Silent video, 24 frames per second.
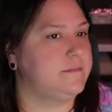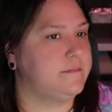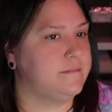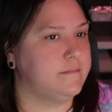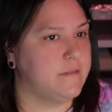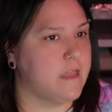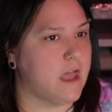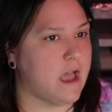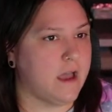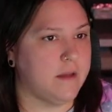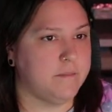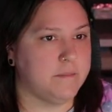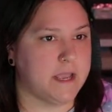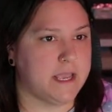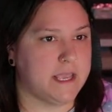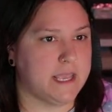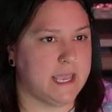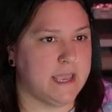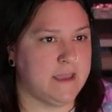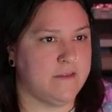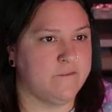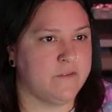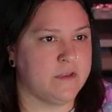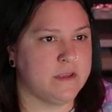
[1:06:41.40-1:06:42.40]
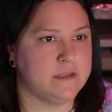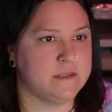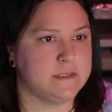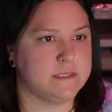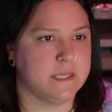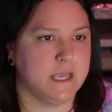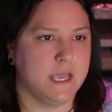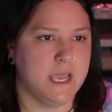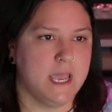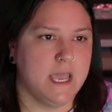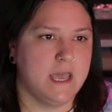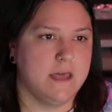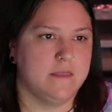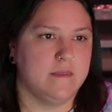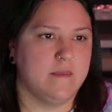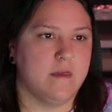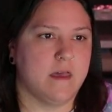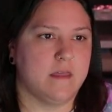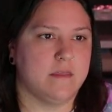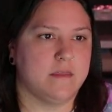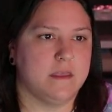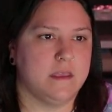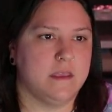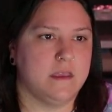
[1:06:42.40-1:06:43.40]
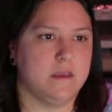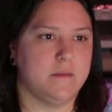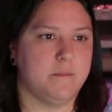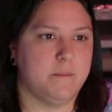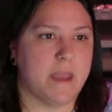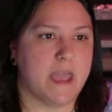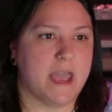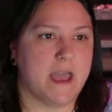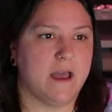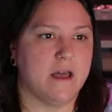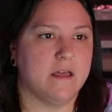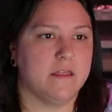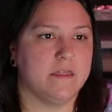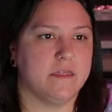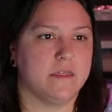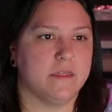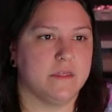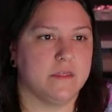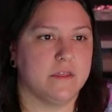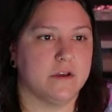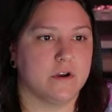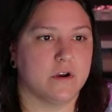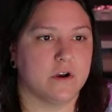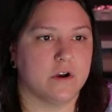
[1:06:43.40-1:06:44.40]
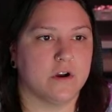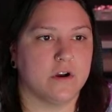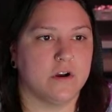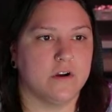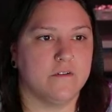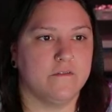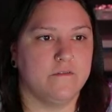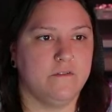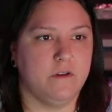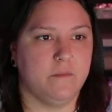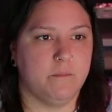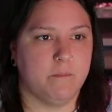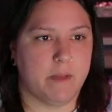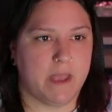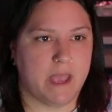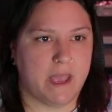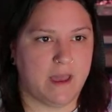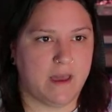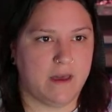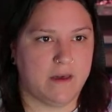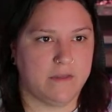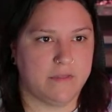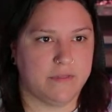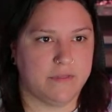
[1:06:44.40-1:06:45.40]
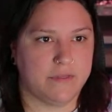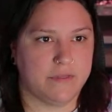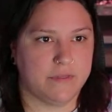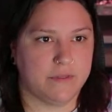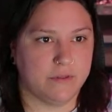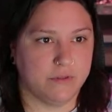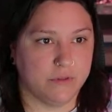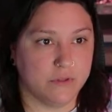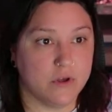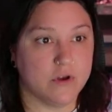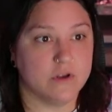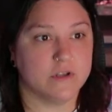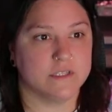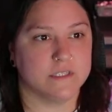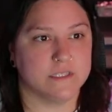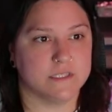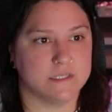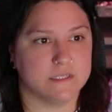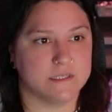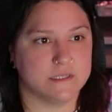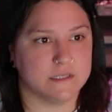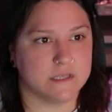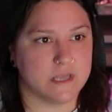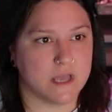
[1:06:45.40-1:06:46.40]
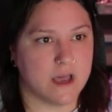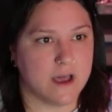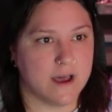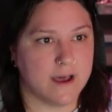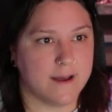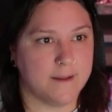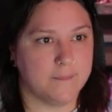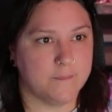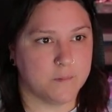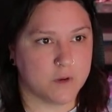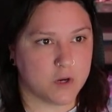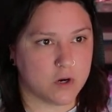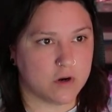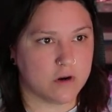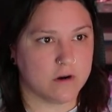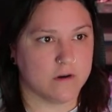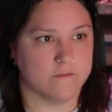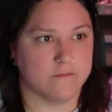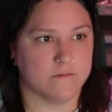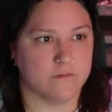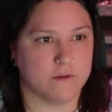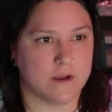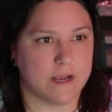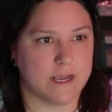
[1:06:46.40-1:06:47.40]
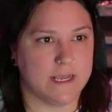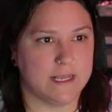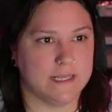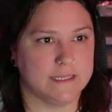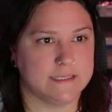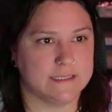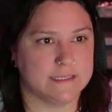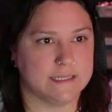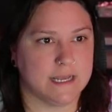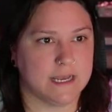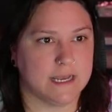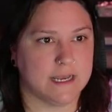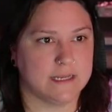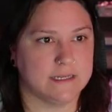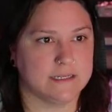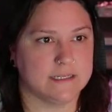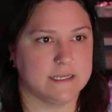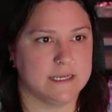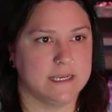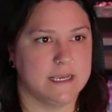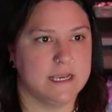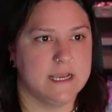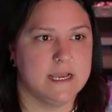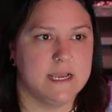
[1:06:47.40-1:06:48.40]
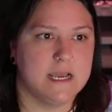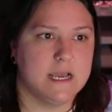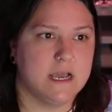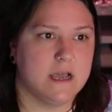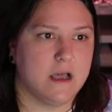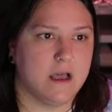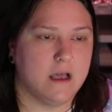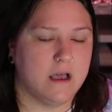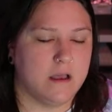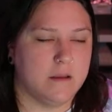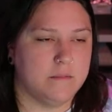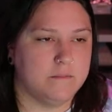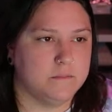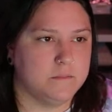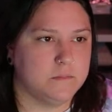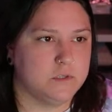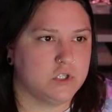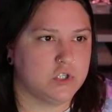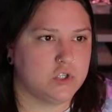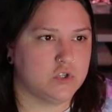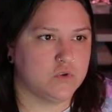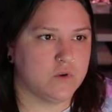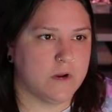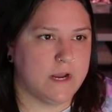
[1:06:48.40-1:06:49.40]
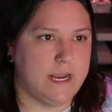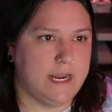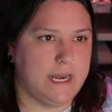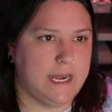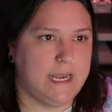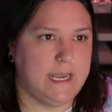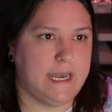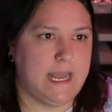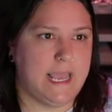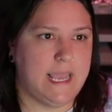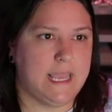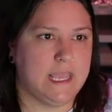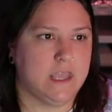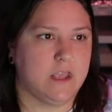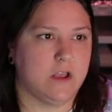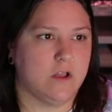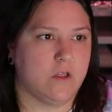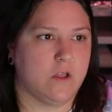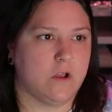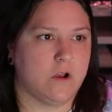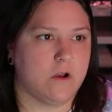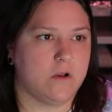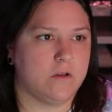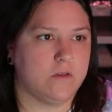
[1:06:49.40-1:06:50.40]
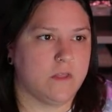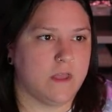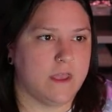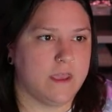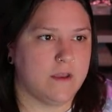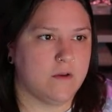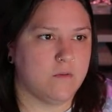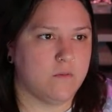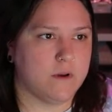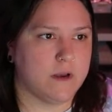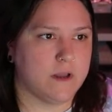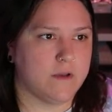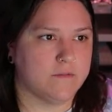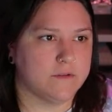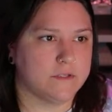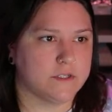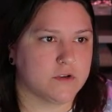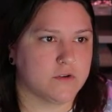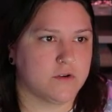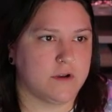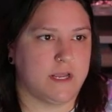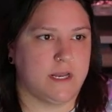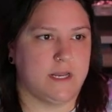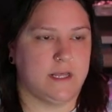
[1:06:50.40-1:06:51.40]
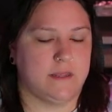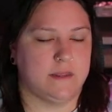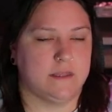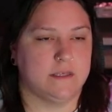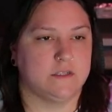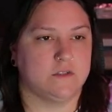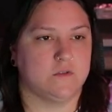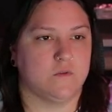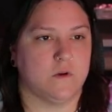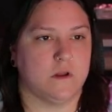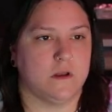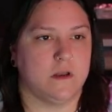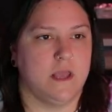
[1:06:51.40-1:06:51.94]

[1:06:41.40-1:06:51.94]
on my canvas, that the curved path looks curved, right? It's not straight and angular like when I was creating this one.